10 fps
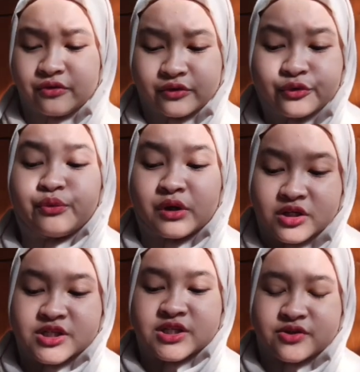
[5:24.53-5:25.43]

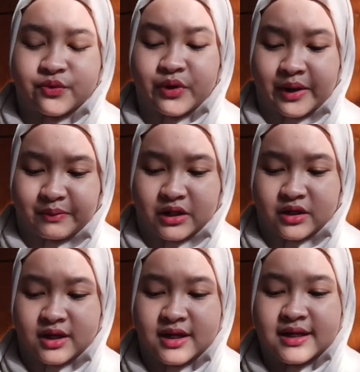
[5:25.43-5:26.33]
towards grammar.
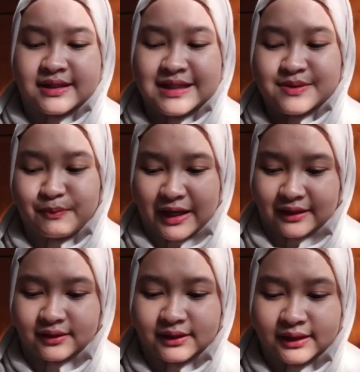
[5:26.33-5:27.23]
This
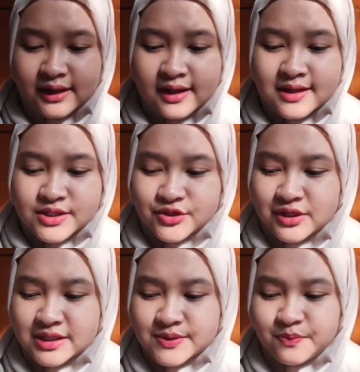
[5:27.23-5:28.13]
means
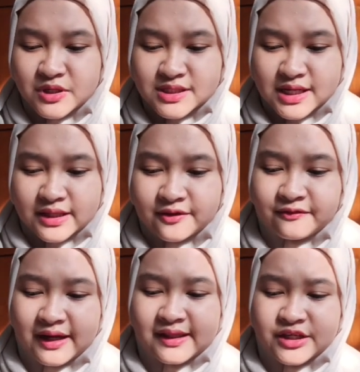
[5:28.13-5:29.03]
students' positive
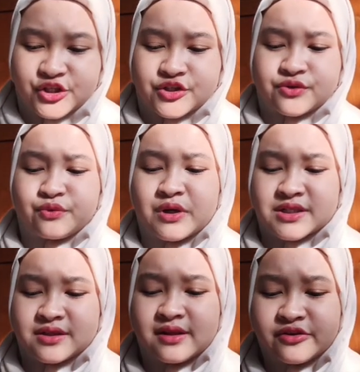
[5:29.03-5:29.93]
attitudes
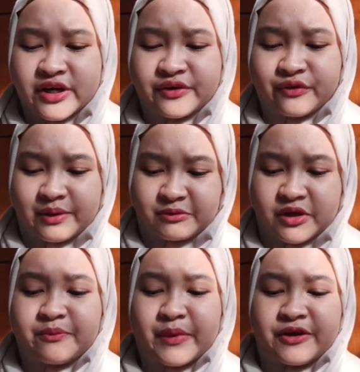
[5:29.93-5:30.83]
towards learning
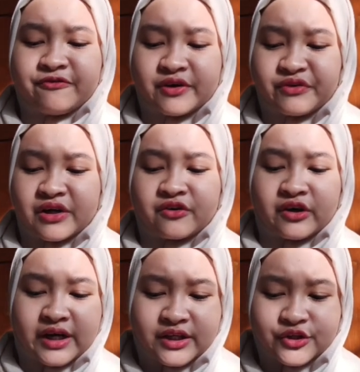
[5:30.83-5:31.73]
grammar may vary
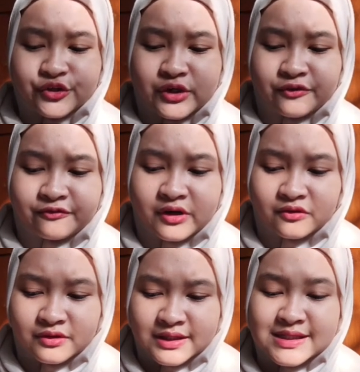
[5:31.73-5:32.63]
according to the
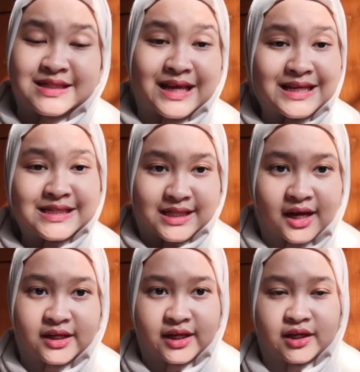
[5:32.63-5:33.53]
faculties they
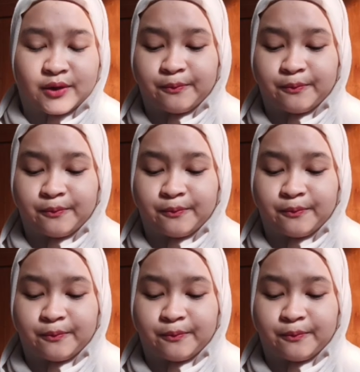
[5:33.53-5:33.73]
study.